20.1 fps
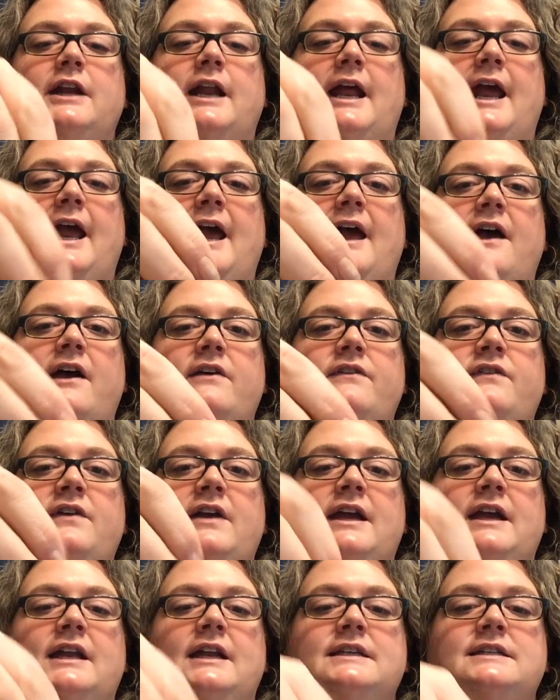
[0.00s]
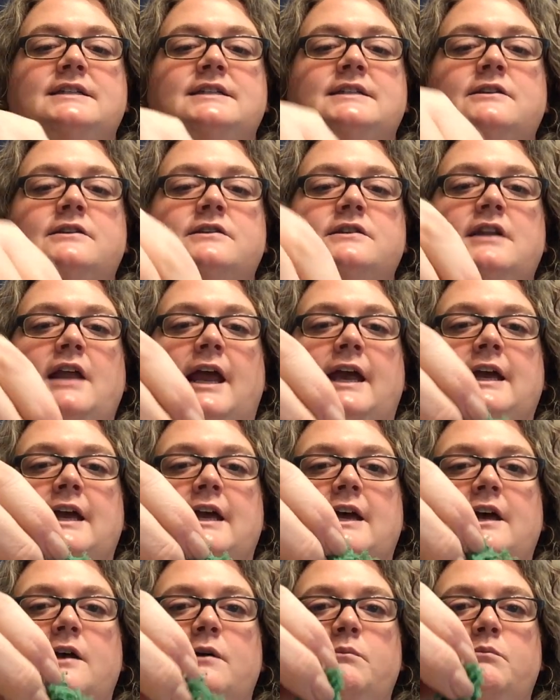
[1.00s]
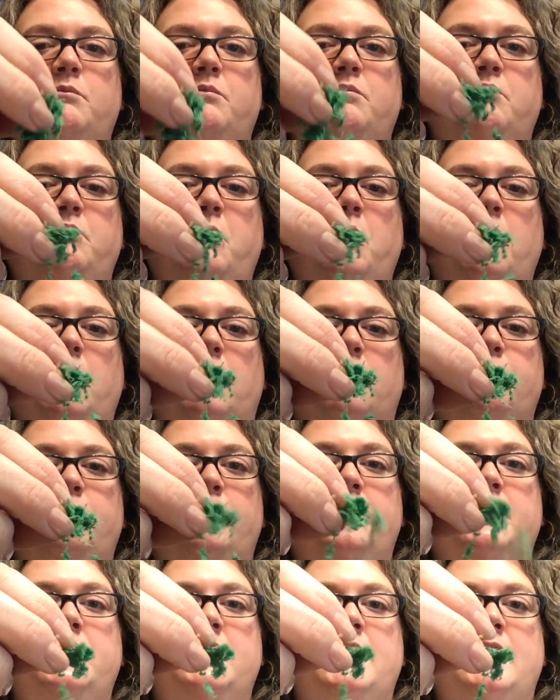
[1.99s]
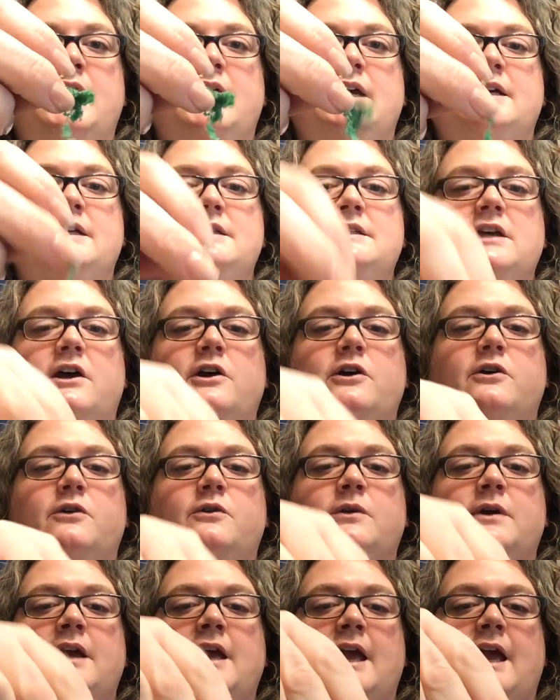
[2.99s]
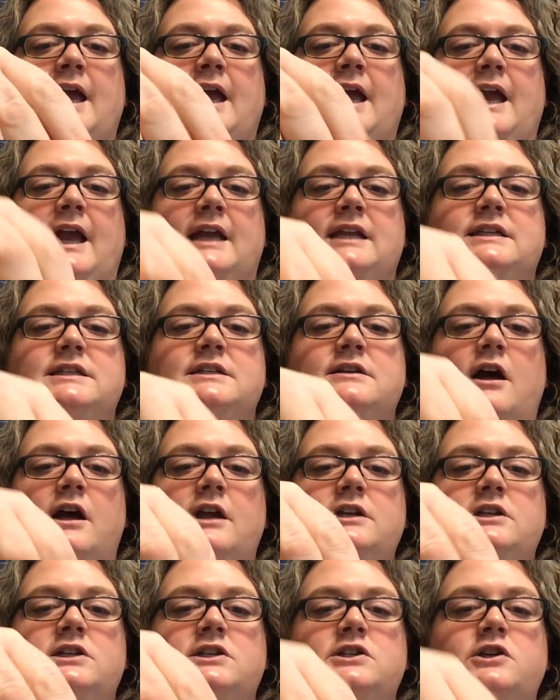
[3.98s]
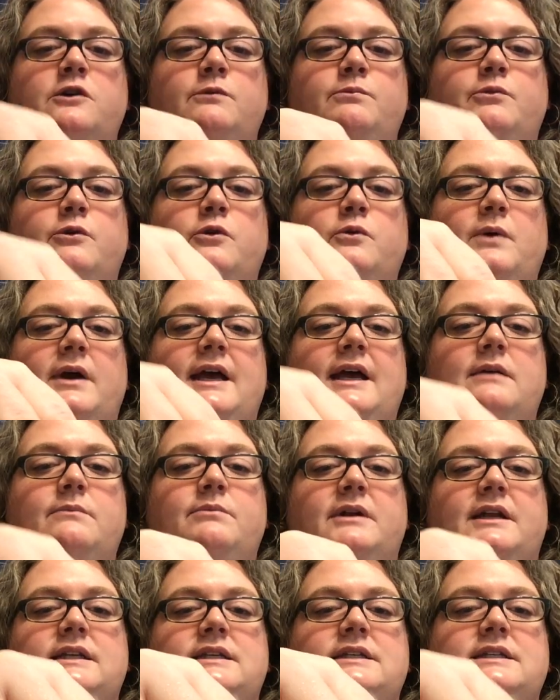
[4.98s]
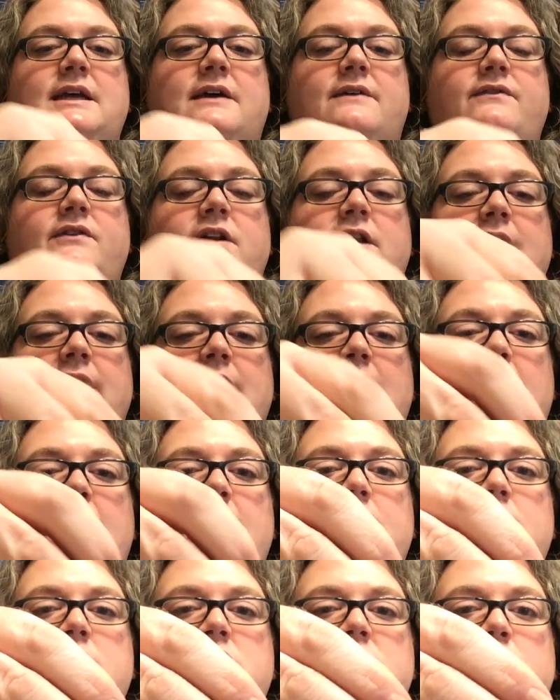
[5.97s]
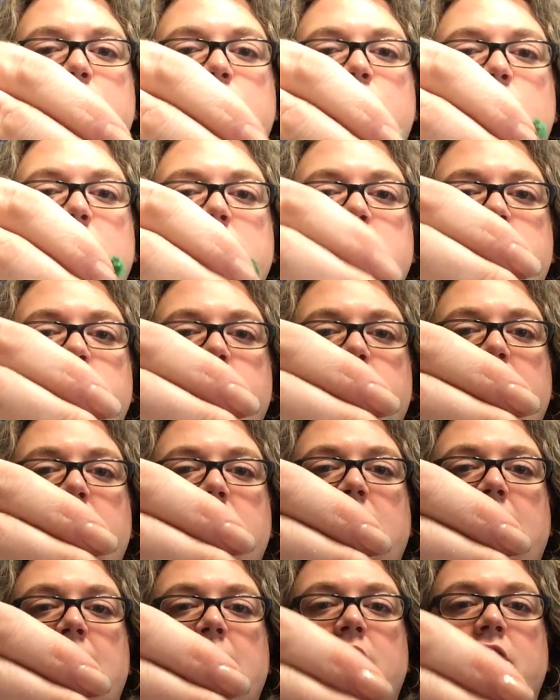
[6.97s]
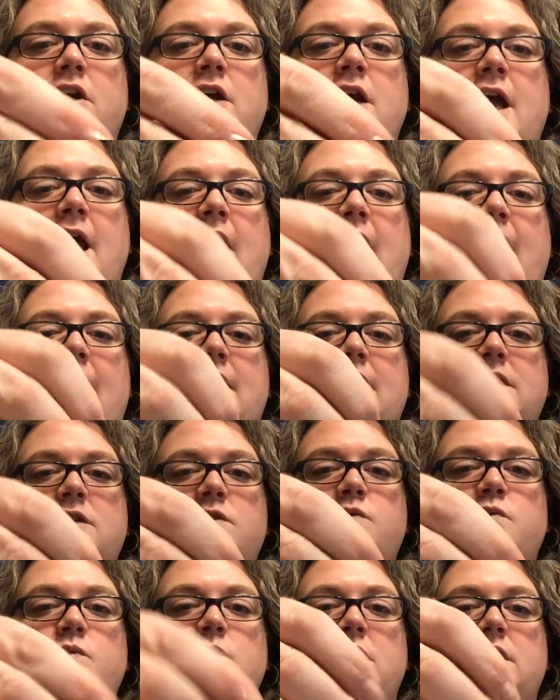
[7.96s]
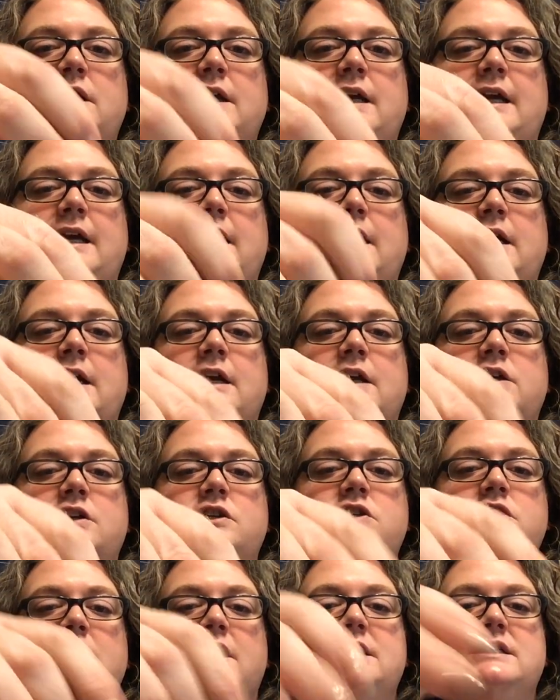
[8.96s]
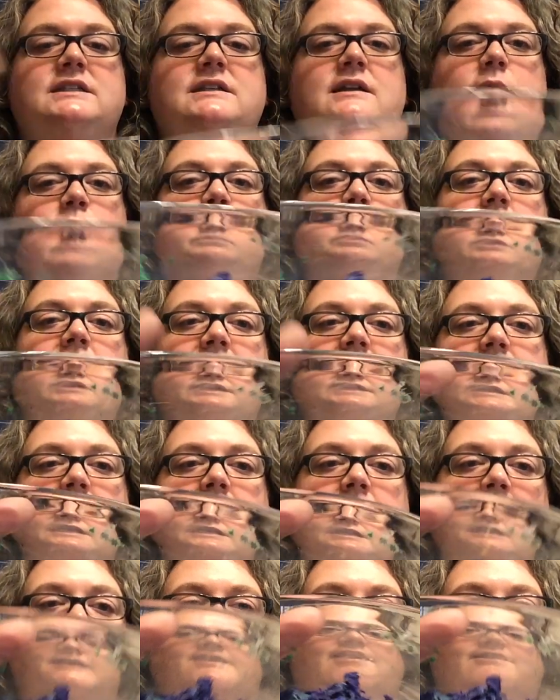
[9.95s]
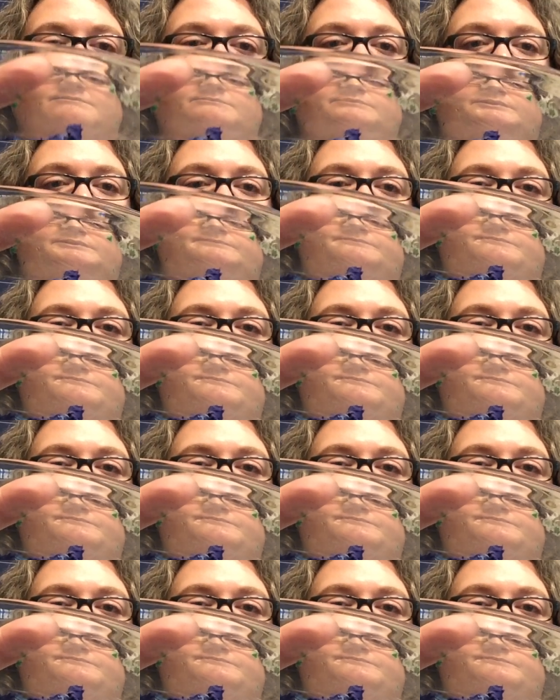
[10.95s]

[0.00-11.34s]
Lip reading: going to have, it is like a pulp. So it's not super wet, but it's definitely got some moisture in there and it's really just blended up.